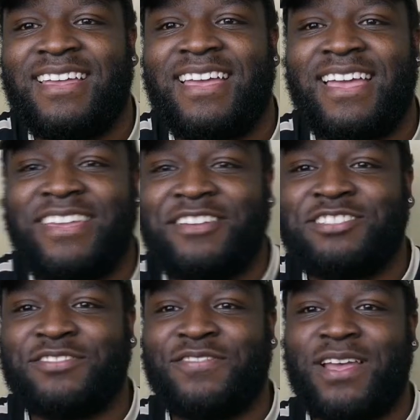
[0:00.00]
Hey
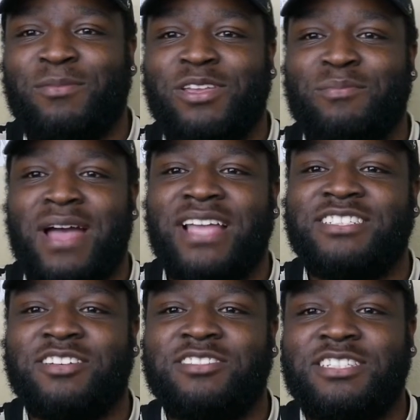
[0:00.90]
YouTube family,
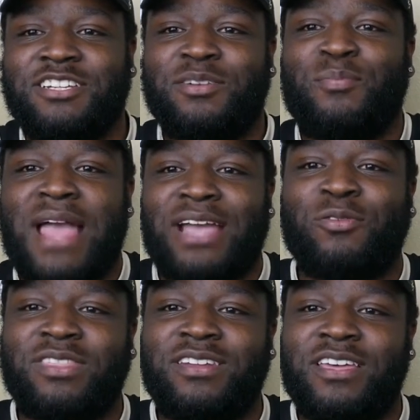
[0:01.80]
Mike Jones here,
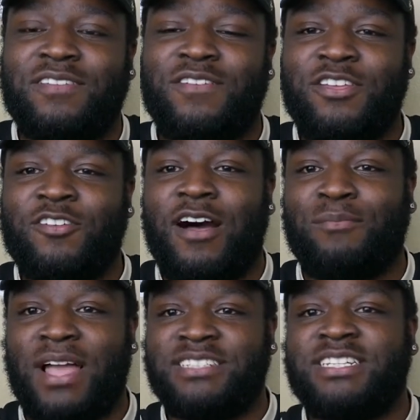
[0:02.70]
back with another video
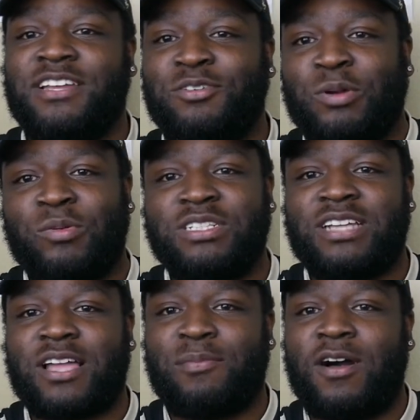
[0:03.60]
on my channel where we
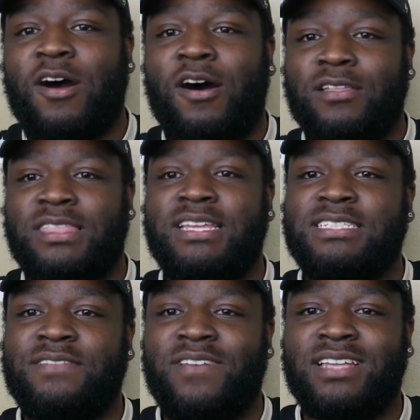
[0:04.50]
talk about all
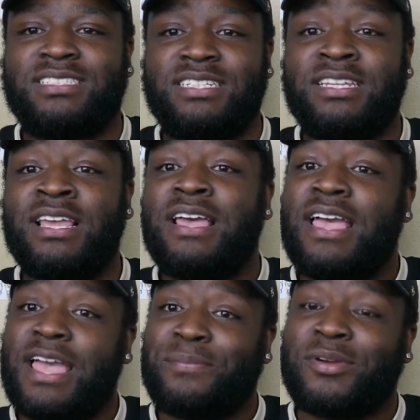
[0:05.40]
things investing
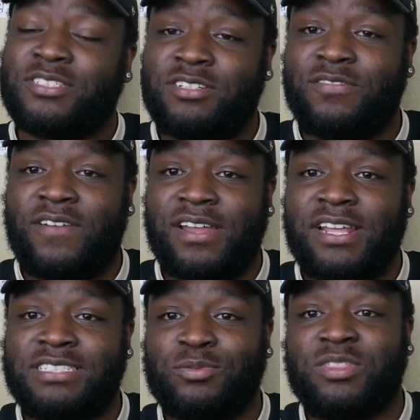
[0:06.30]
and personal
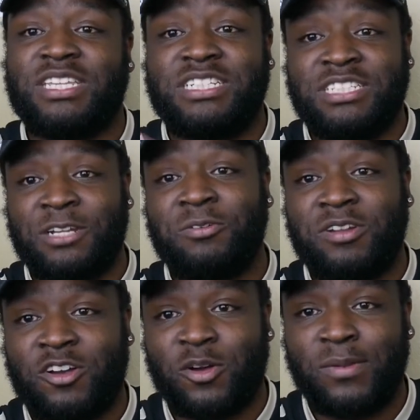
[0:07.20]
finance with the
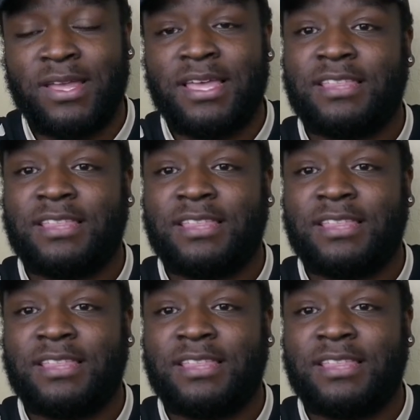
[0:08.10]
genuine hope